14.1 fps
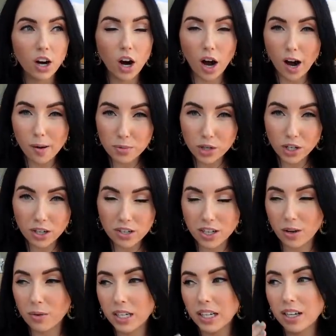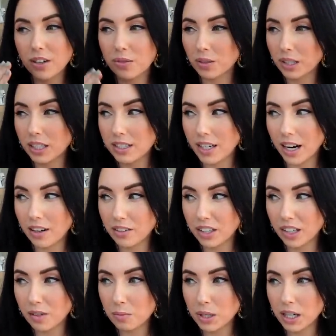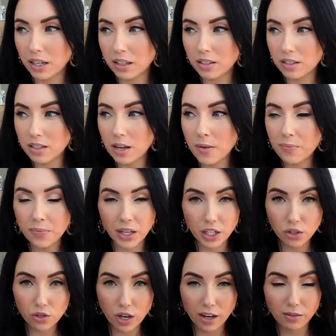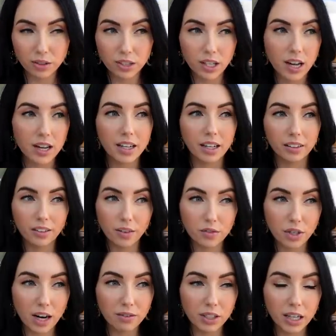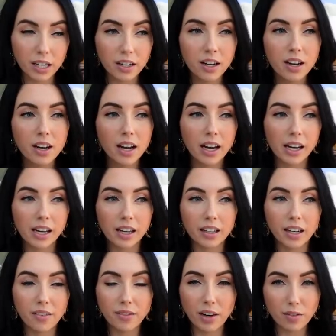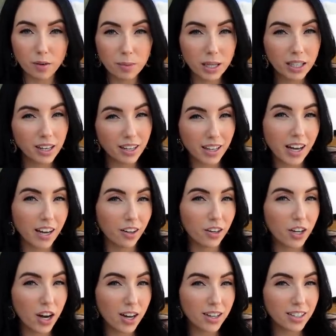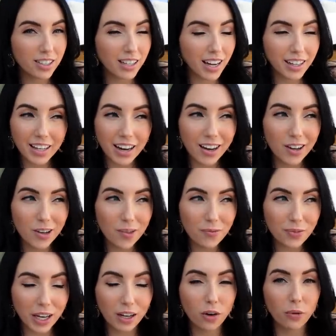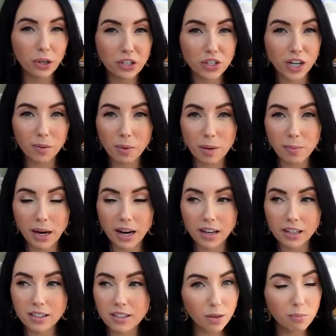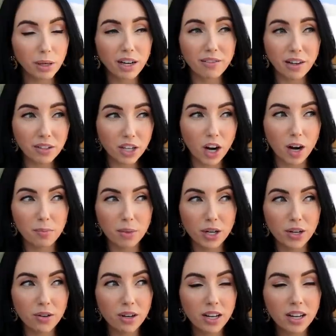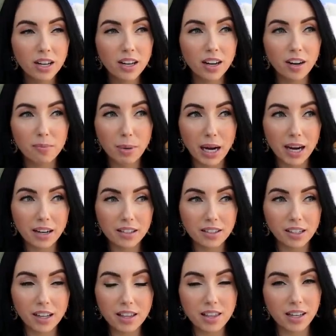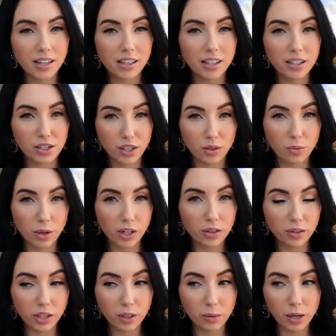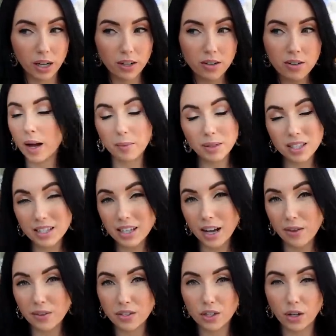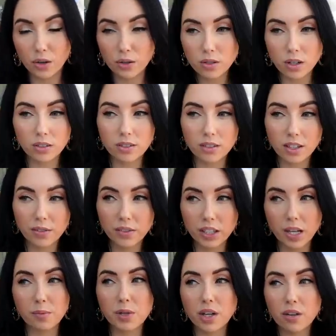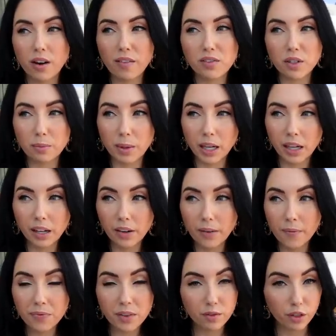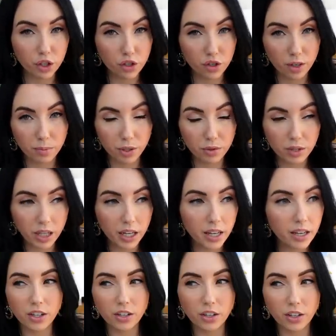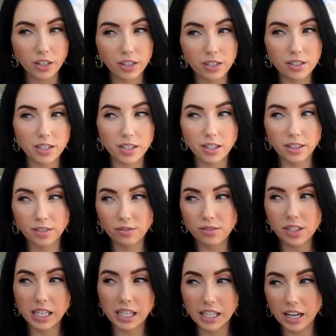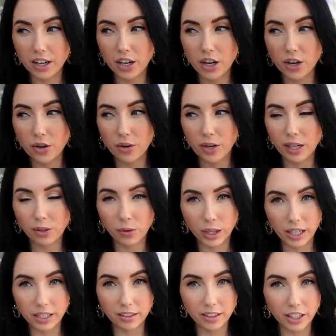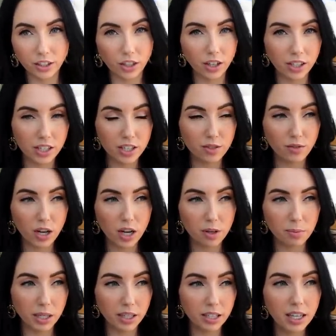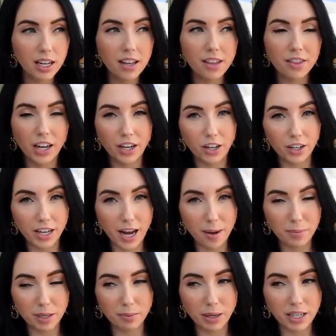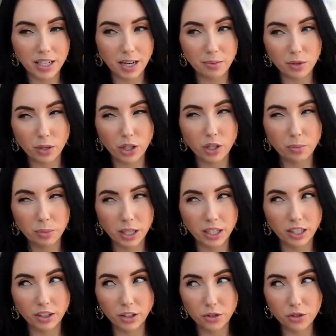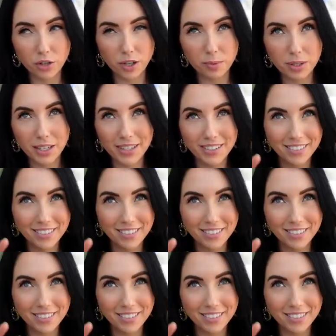options. I want to get it really dialed in because I do travel a lot and I love traveling and I've never been a carry on kind of gal. I always check my bags, but I found a combo of bags that I think is gonna work really well. I'm gonna see how this goes. I'll definitely update you after my first trip using it. You're gonna see San Diego and Oregon later on in this vlog, but that already happened in my time, so I couldn't bring it on those trips.